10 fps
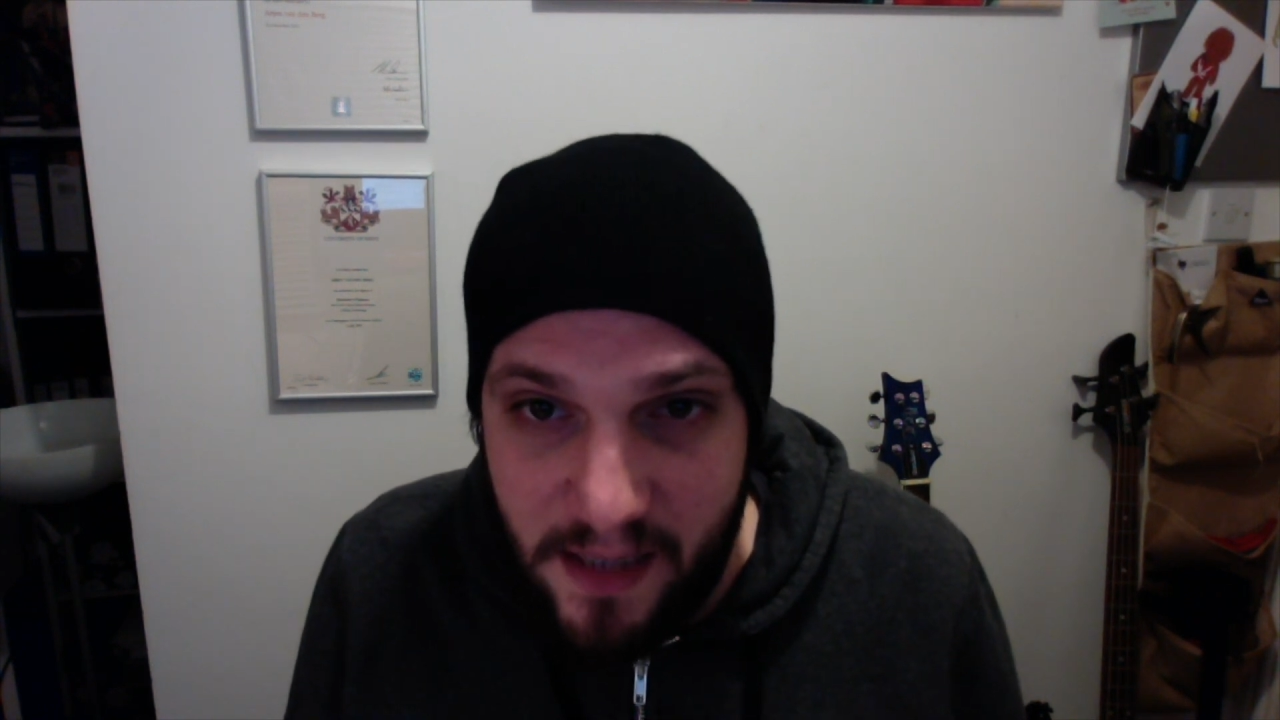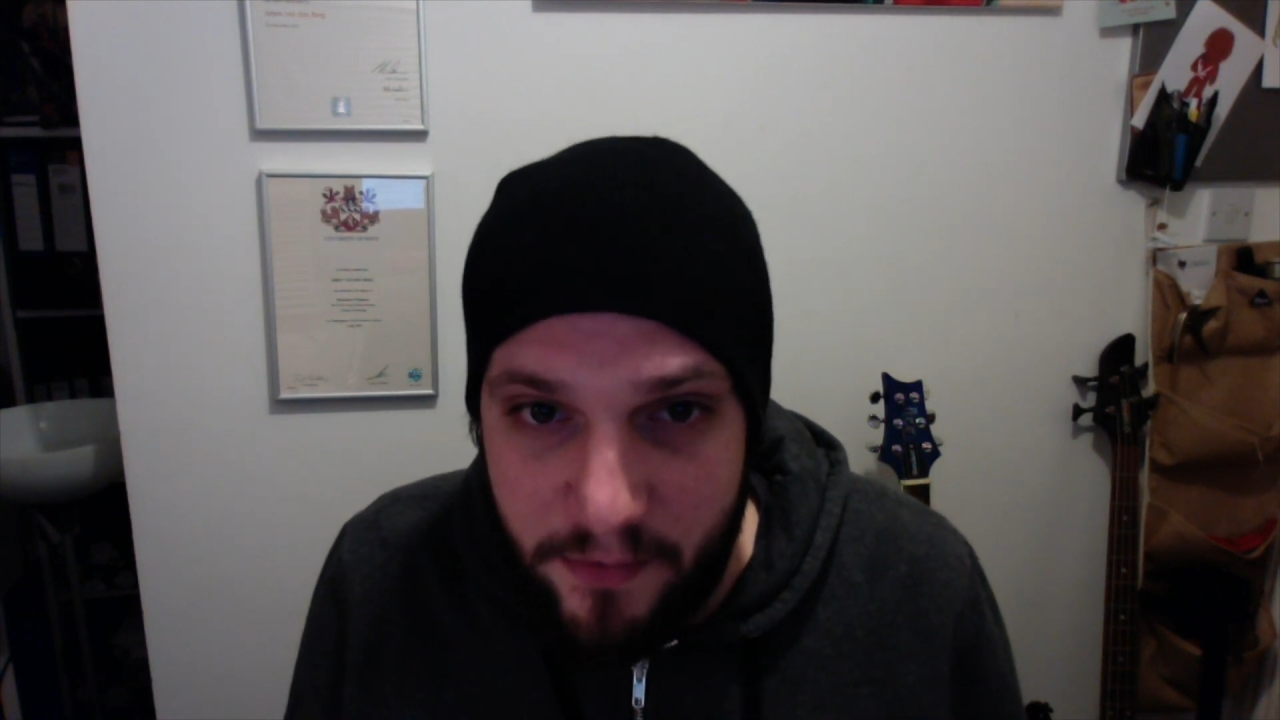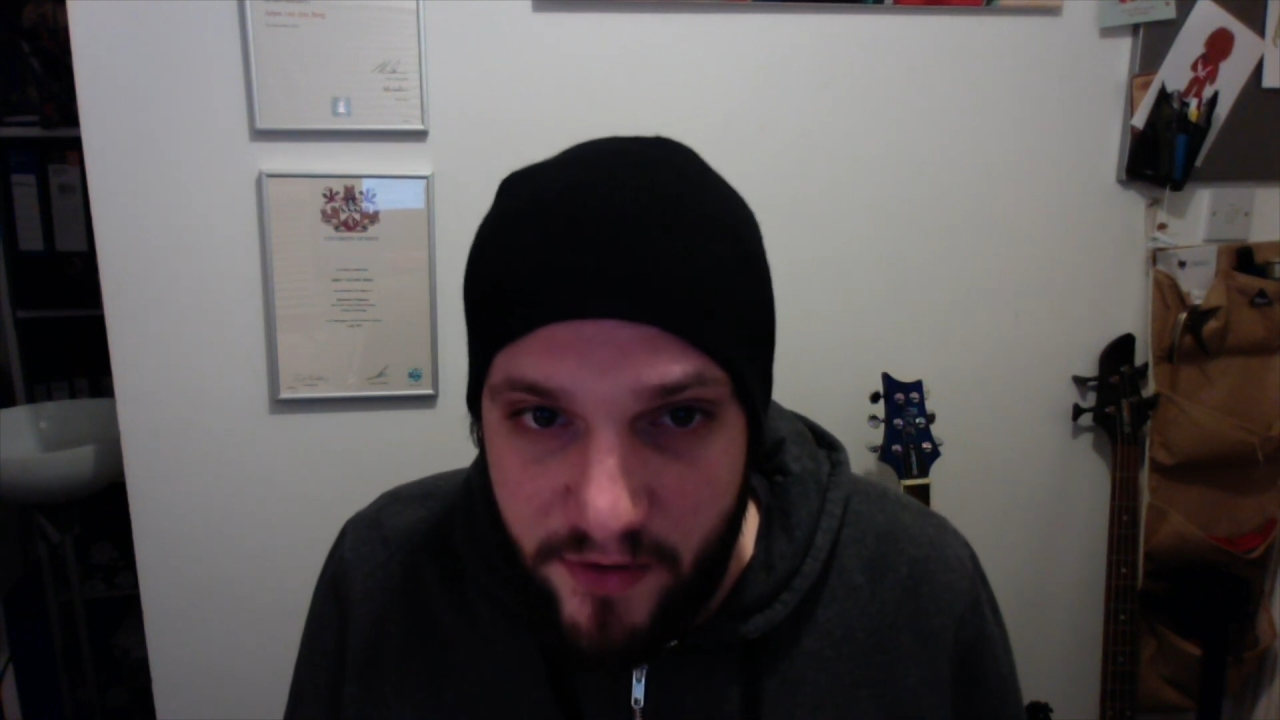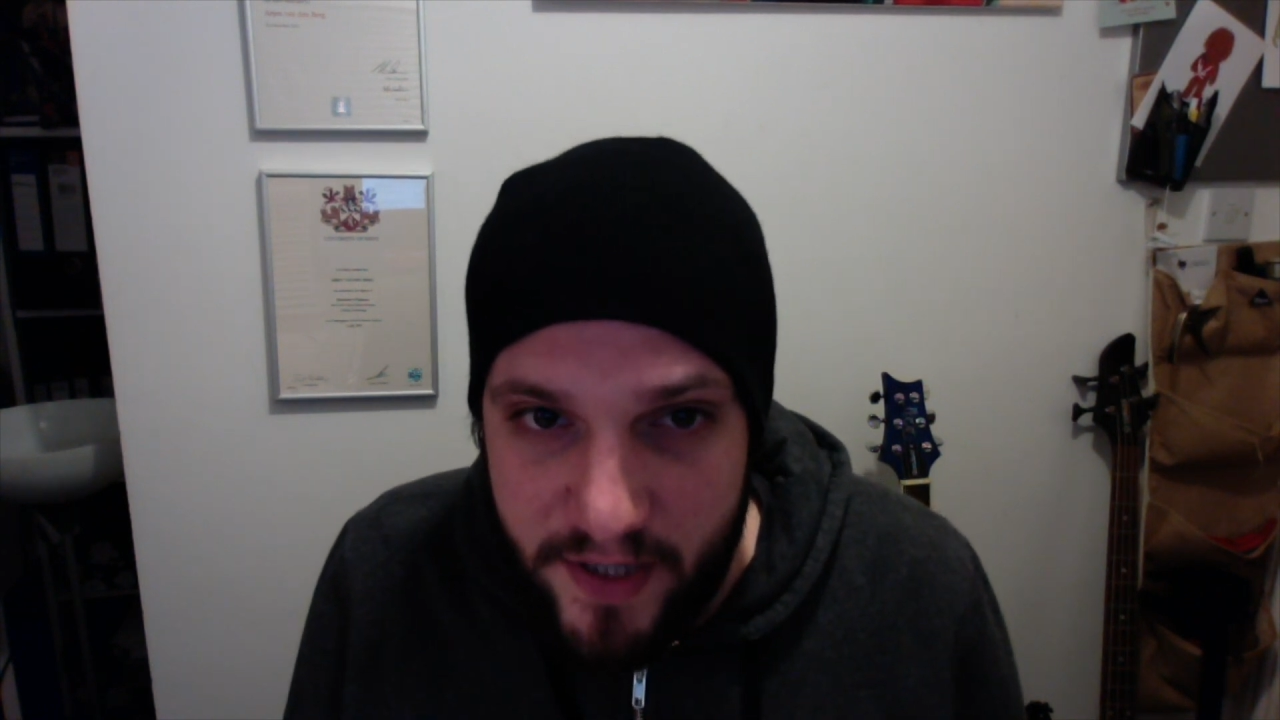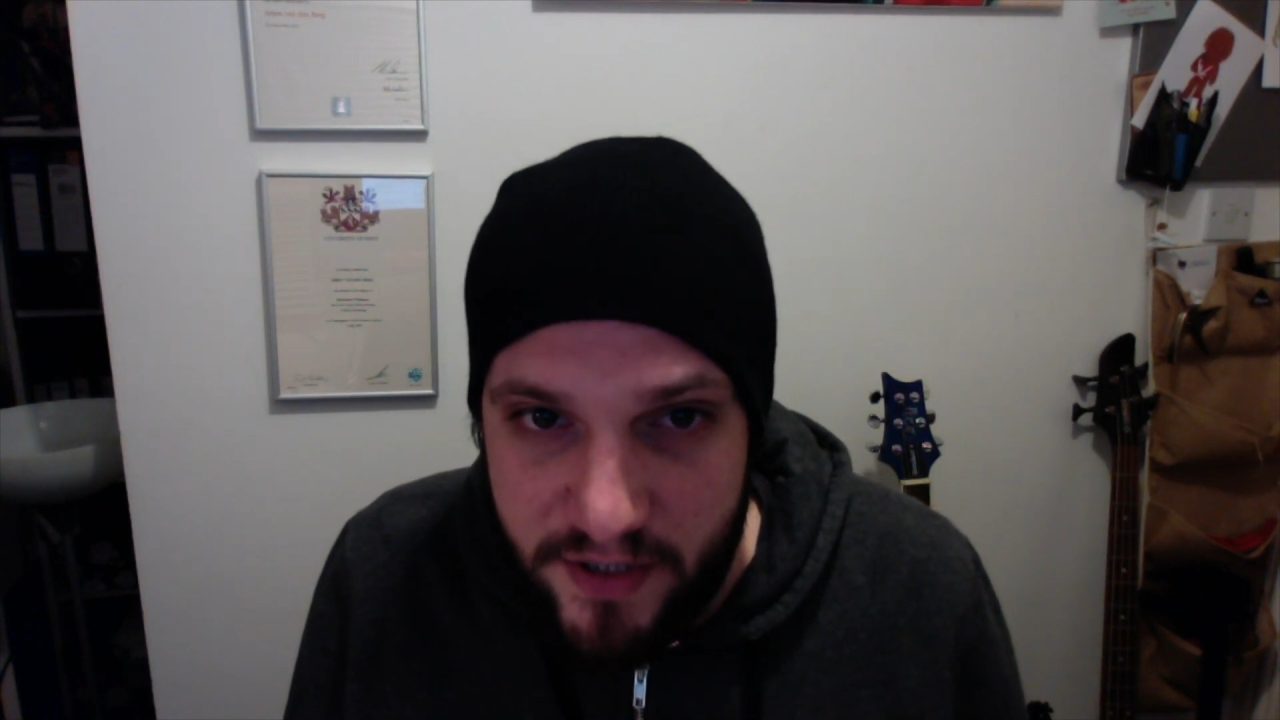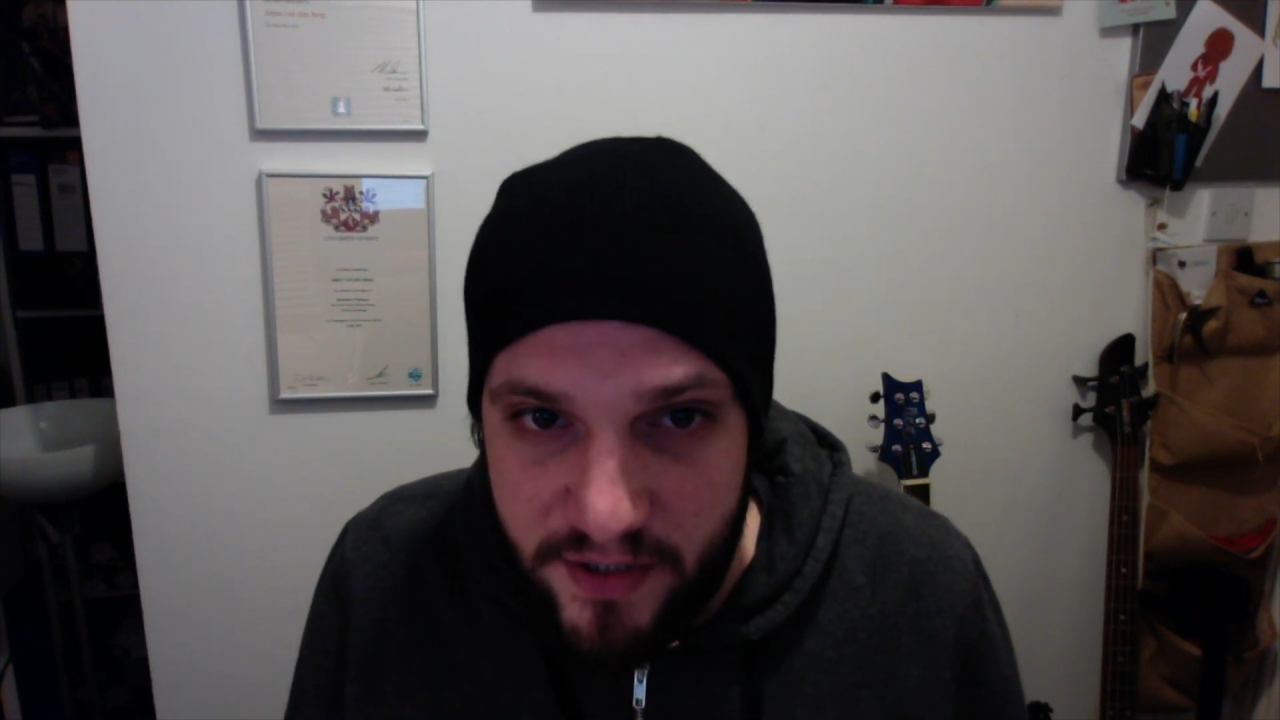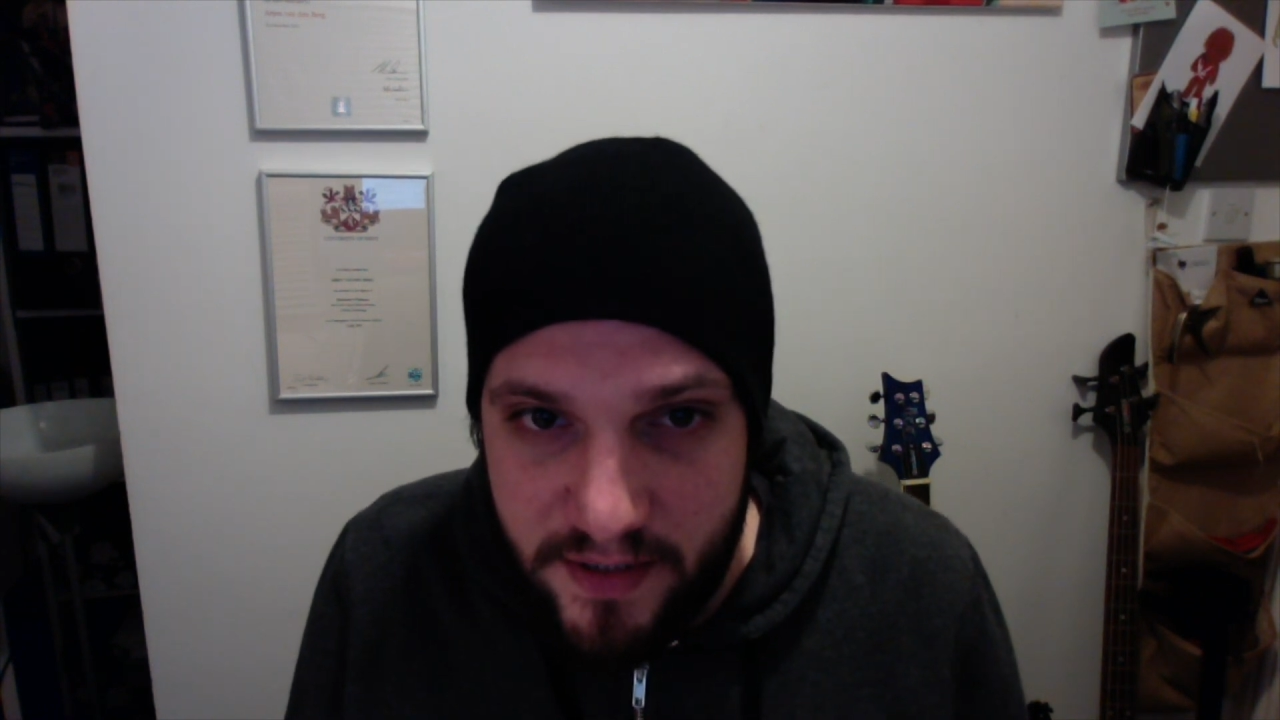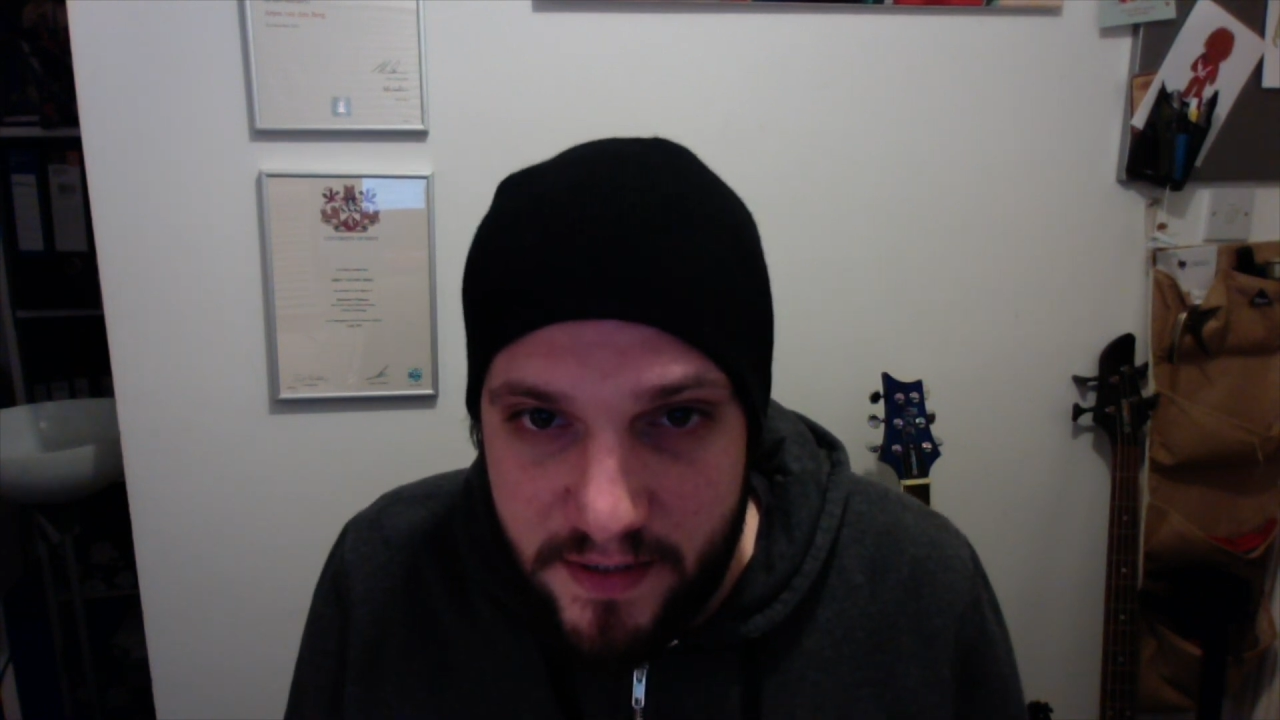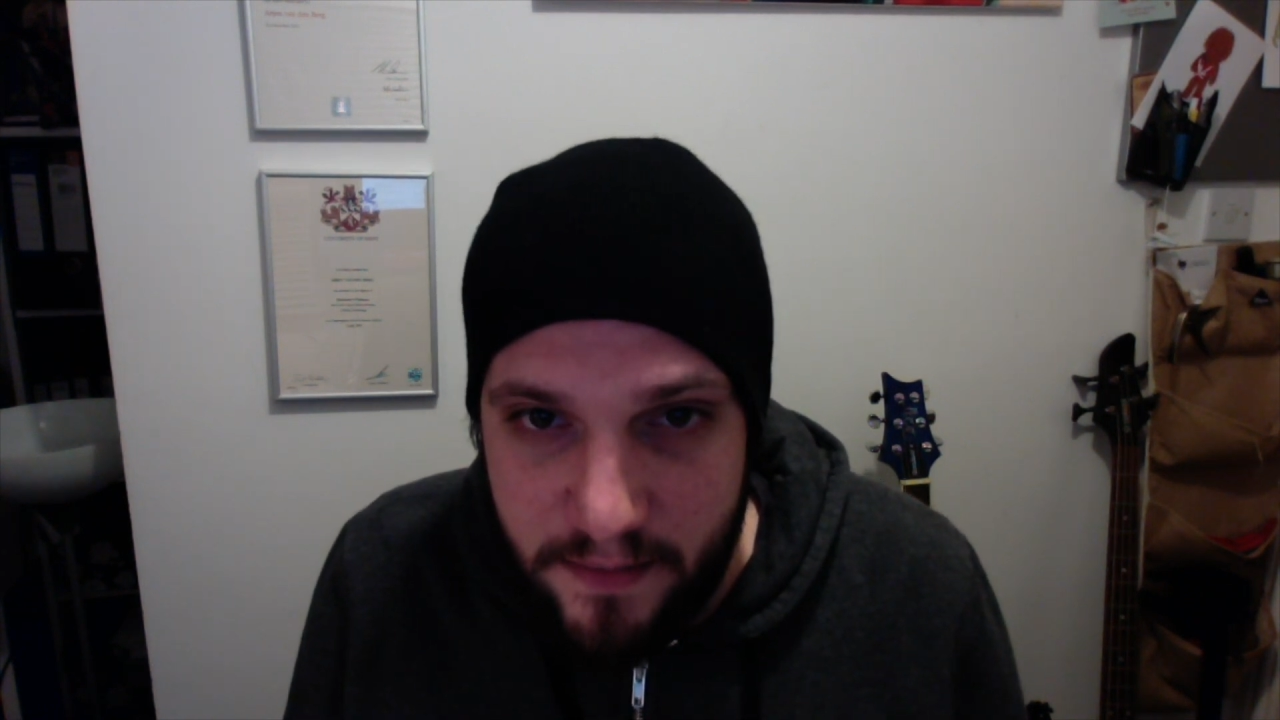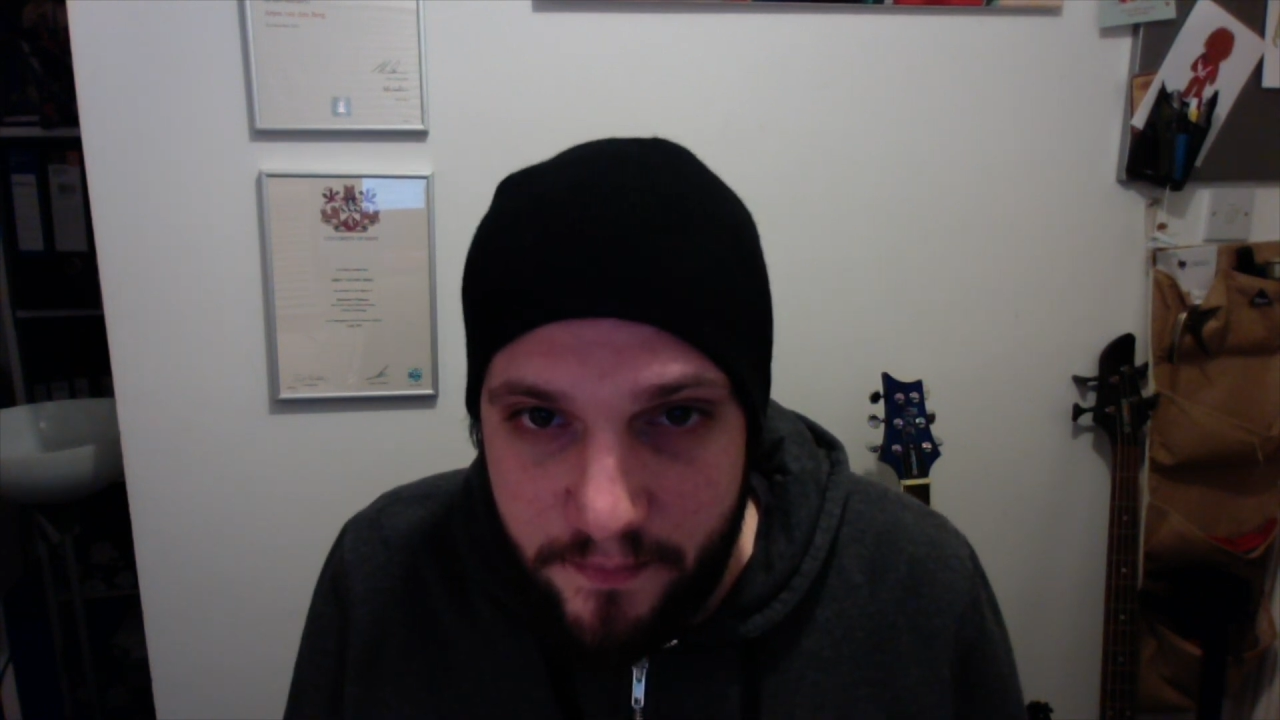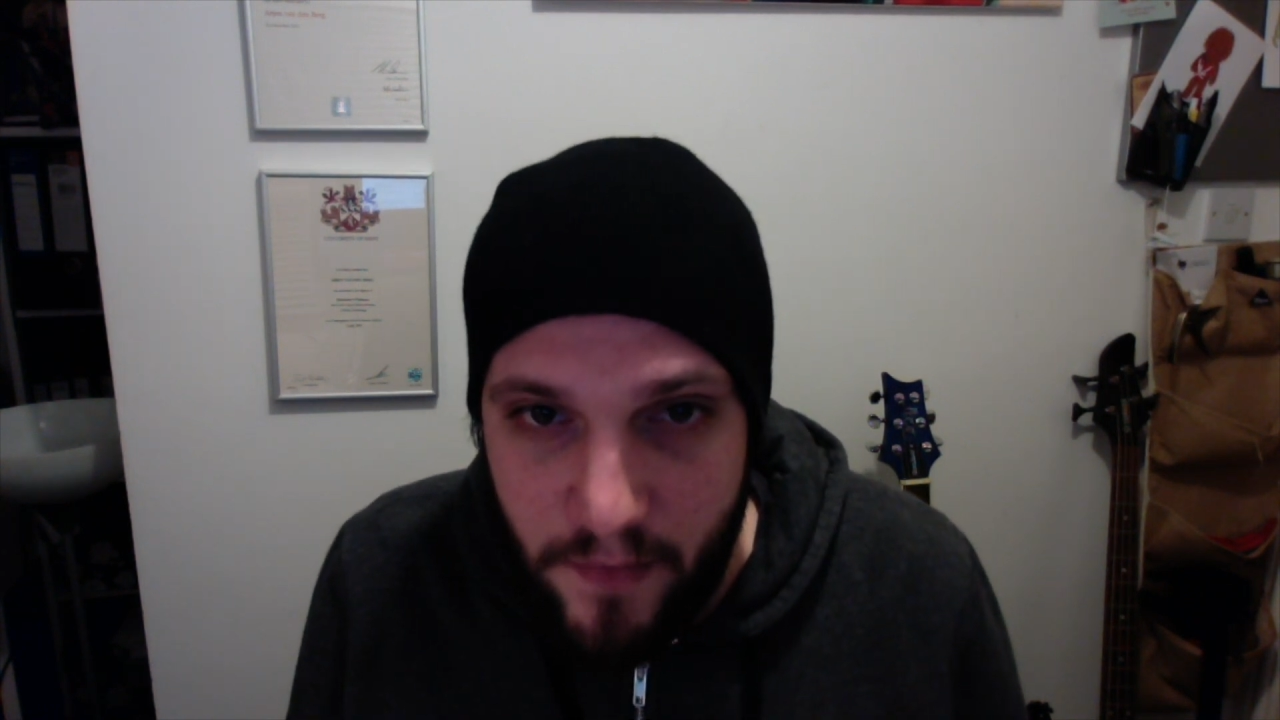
aberrations.